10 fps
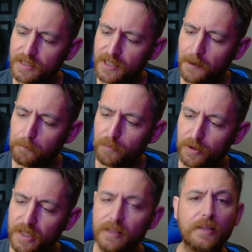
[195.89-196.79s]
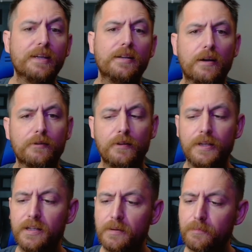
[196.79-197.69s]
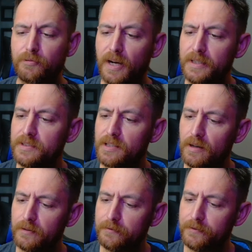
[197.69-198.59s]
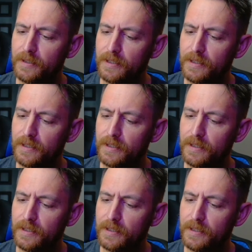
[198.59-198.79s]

completely and utterly comprised of